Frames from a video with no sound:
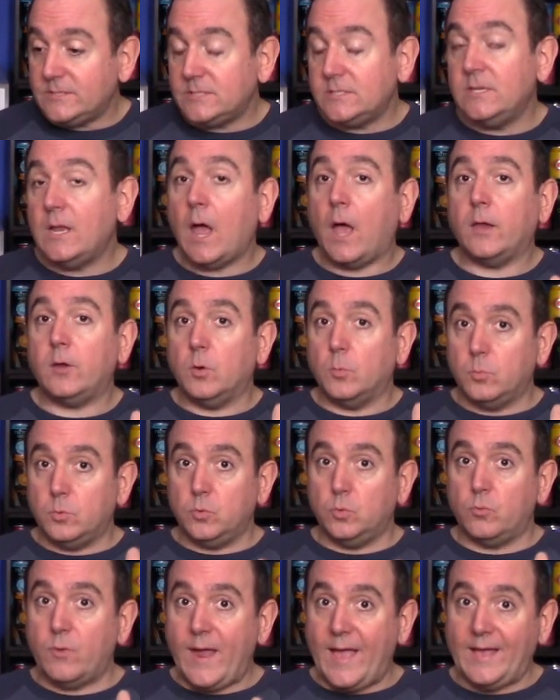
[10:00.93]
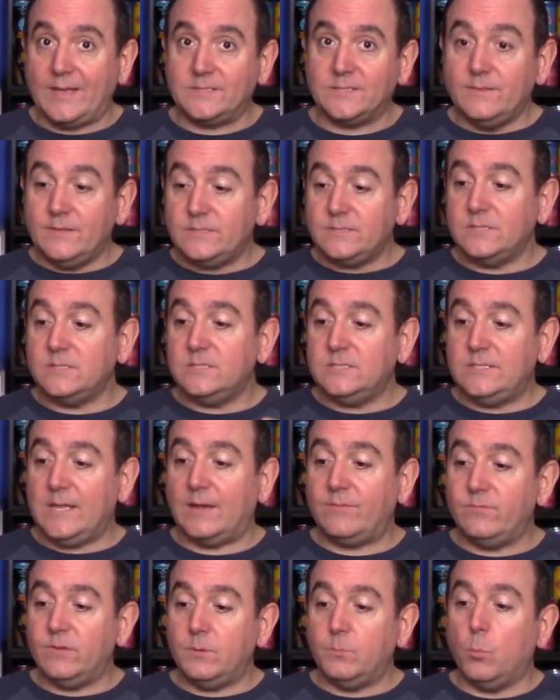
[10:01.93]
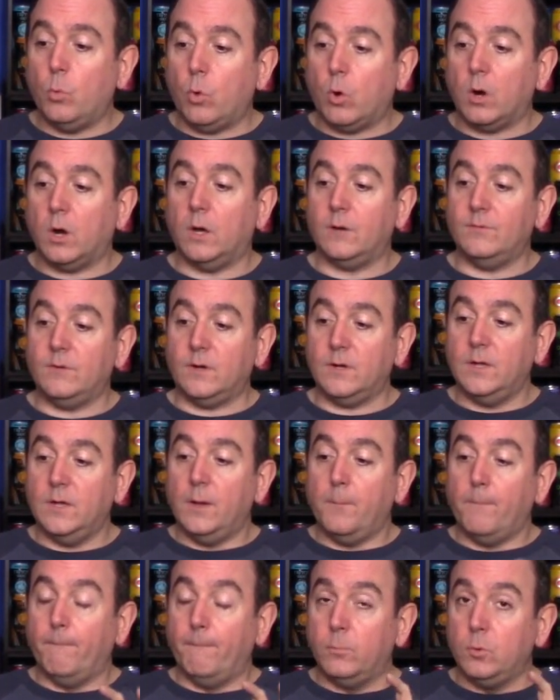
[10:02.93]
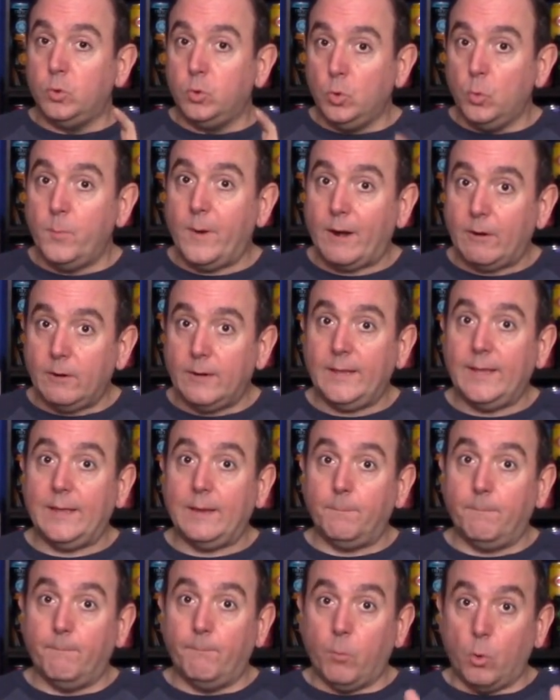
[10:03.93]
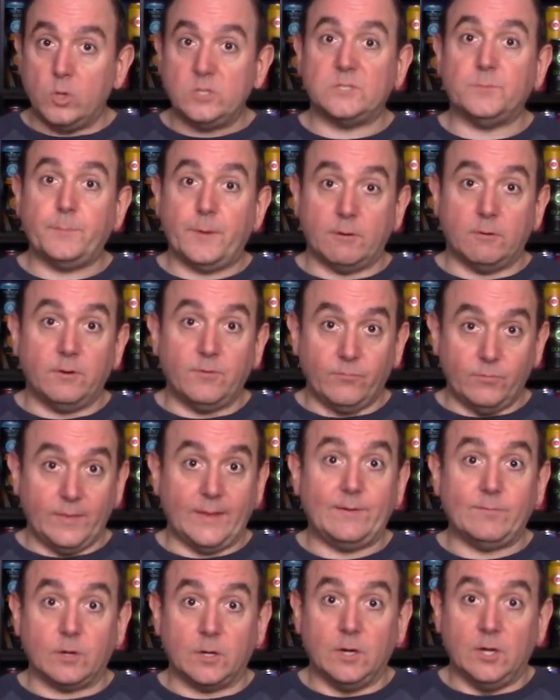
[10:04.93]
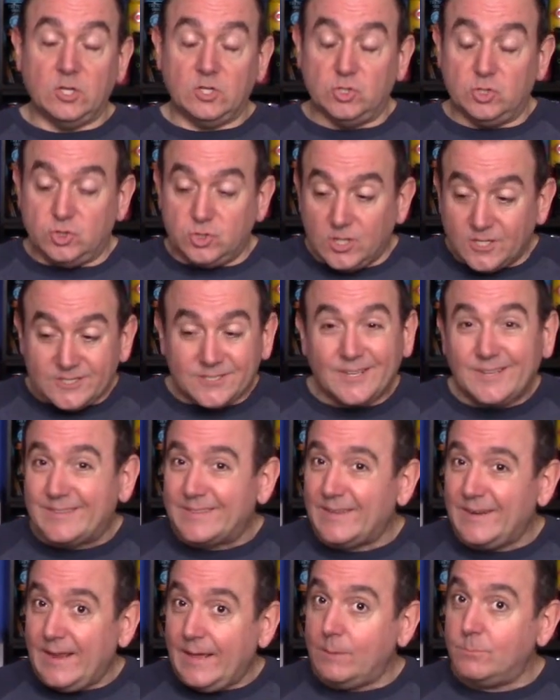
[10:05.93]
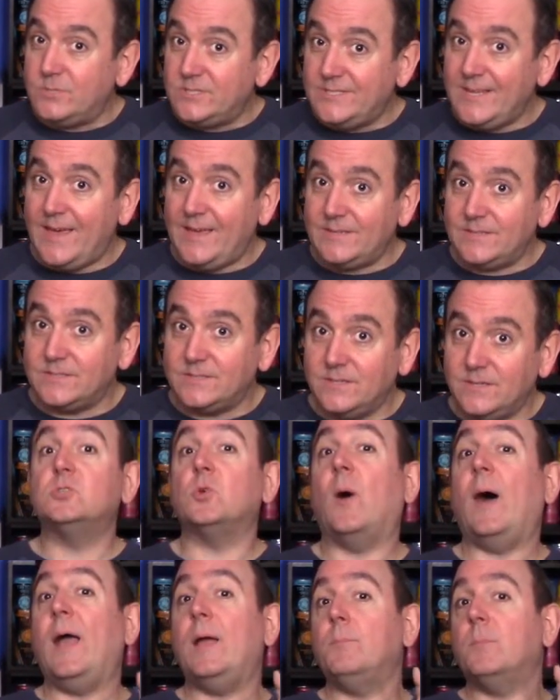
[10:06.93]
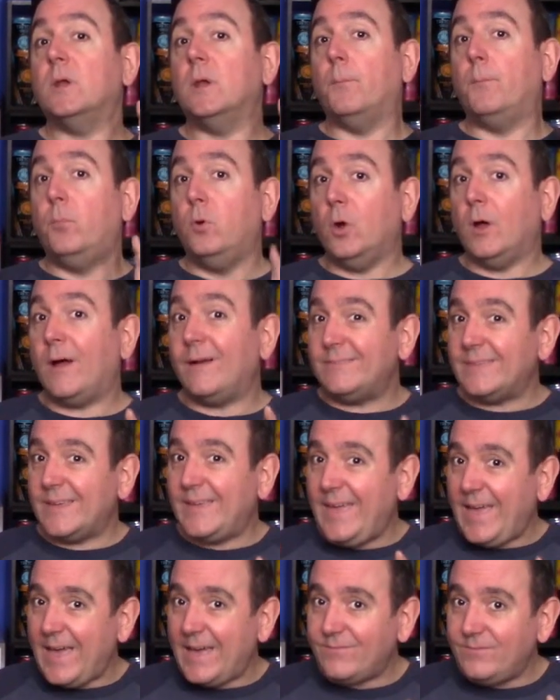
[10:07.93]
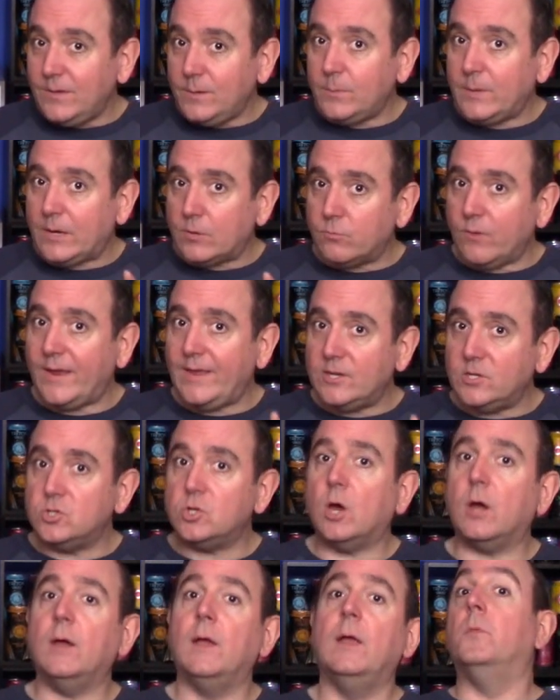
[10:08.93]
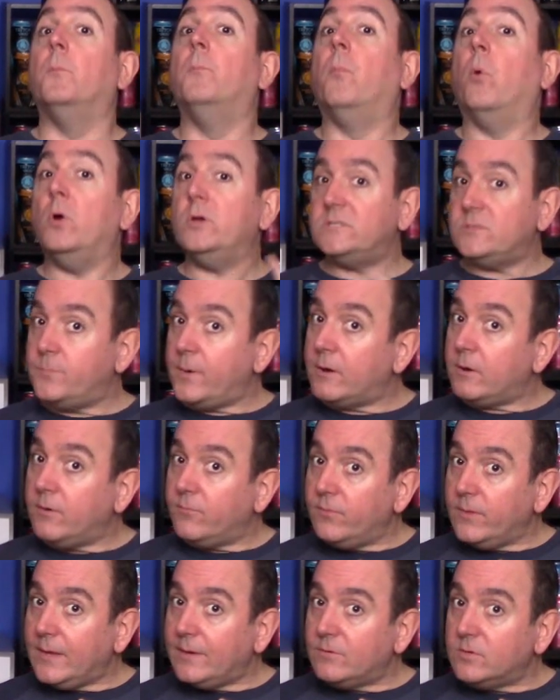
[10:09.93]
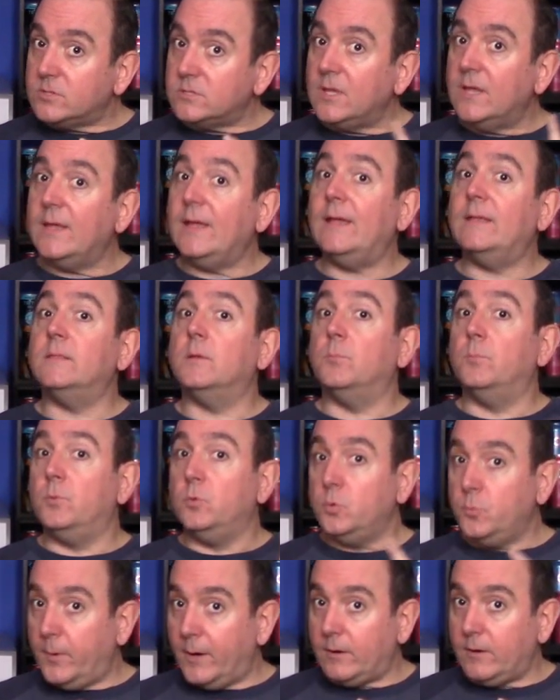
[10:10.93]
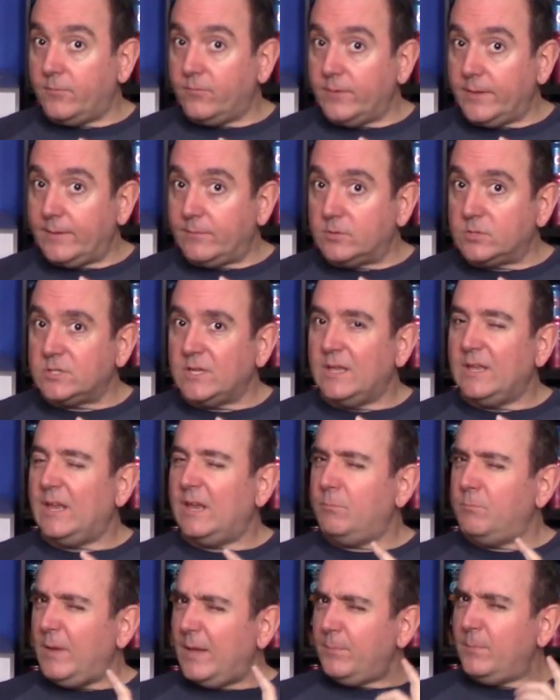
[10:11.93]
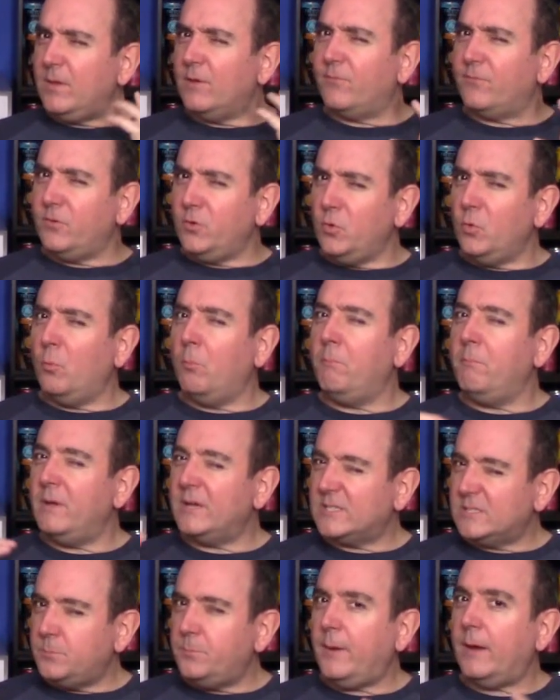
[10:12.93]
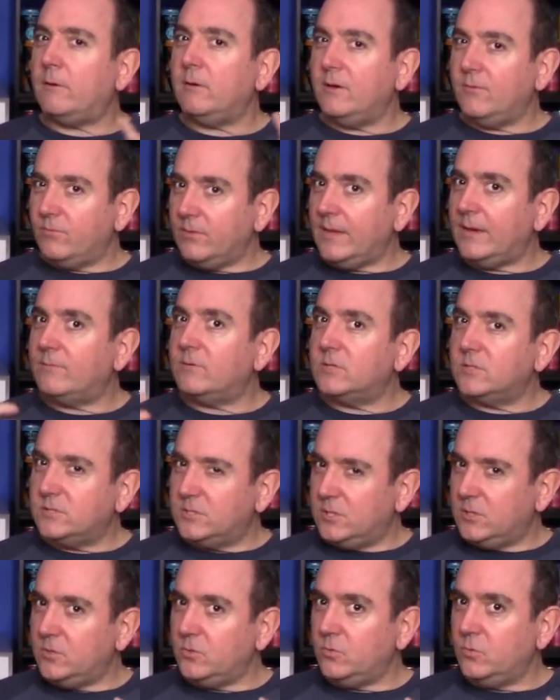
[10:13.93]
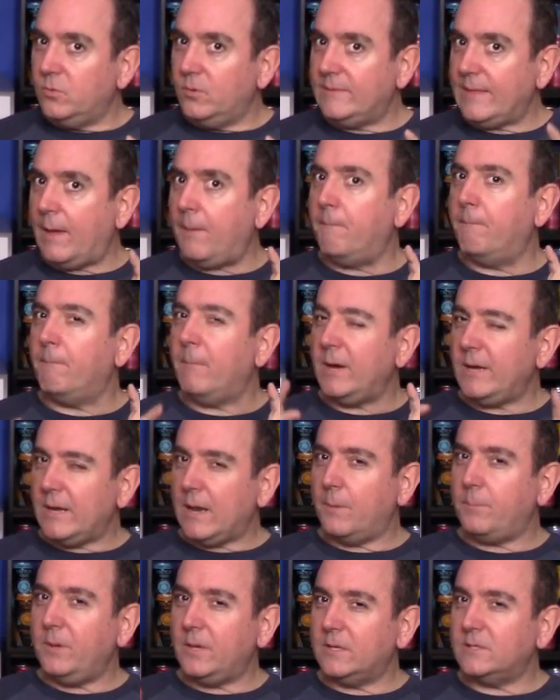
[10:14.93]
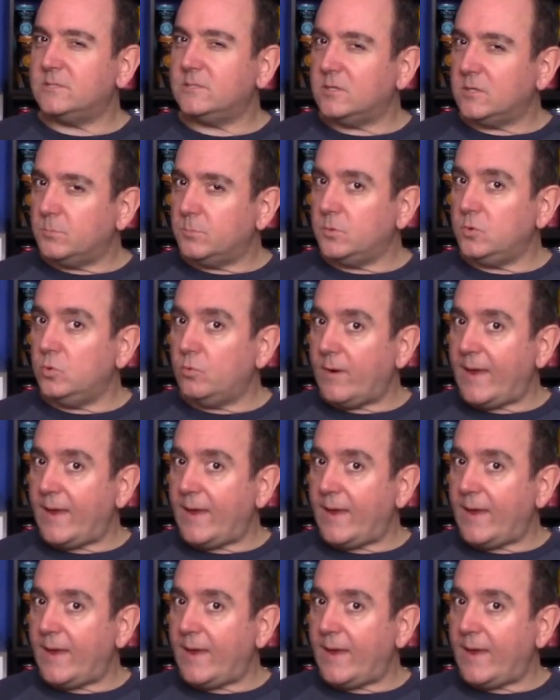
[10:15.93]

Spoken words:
is not your blue Raz. This is definitely more of a blueberry and boysenberry flavor, just like the name says. So I'm going to put on the Caffeine Man rating chart the boysenberry flavors and the blueberry flavors, and maybe a few mixed berry flavors too that might not be considered blue